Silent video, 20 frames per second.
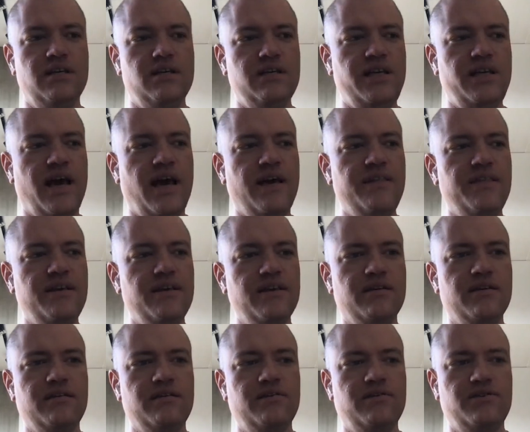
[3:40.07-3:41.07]
Yeah, I
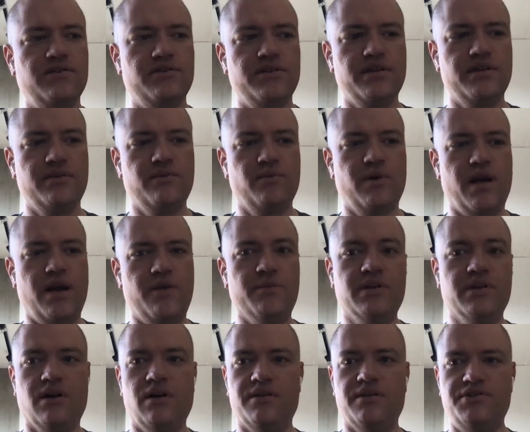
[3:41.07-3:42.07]
think during what I would
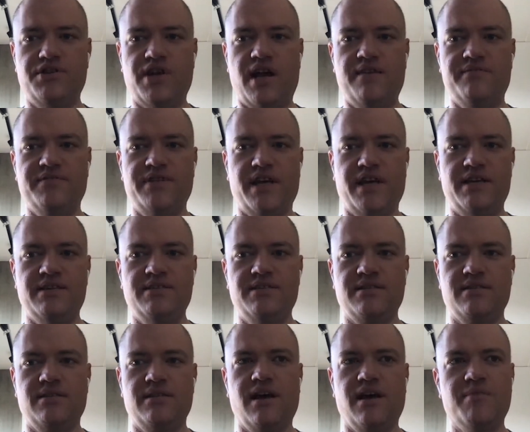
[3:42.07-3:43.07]
call the Jive days,
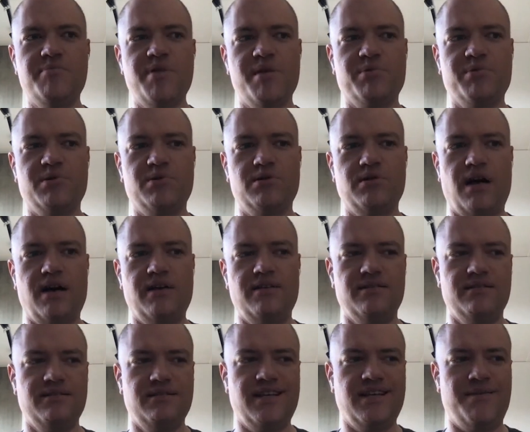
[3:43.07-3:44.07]
a lot of people,
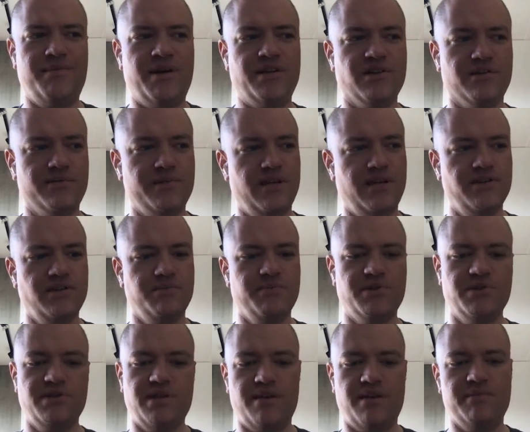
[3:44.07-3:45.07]
not my terminology per
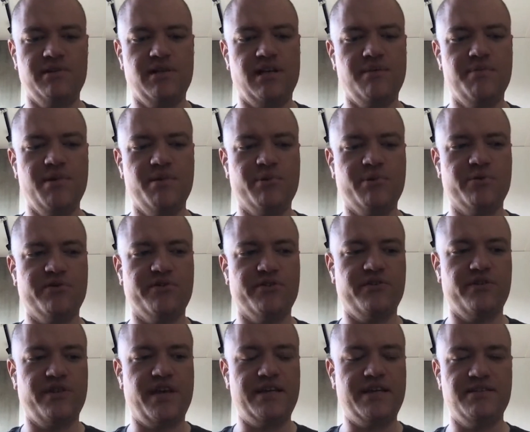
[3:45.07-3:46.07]
se, but a lot of people refer
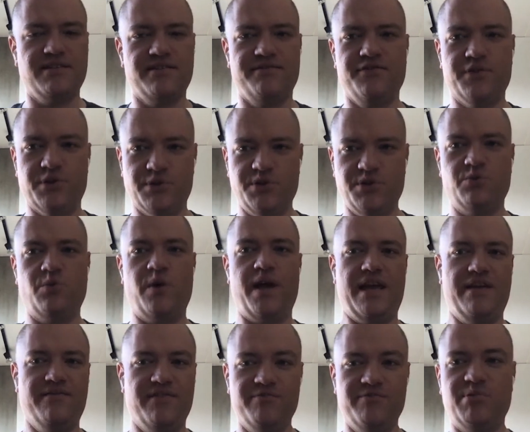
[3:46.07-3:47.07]
to that as the first
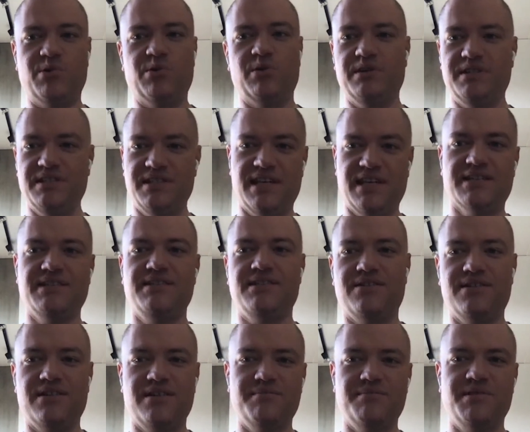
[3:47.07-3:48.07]
wave of Portland tech
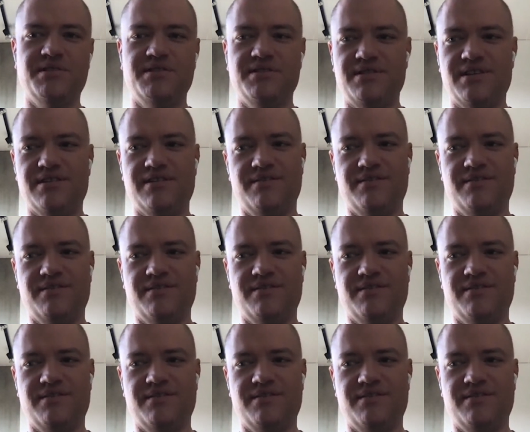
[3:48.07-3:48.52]
startups.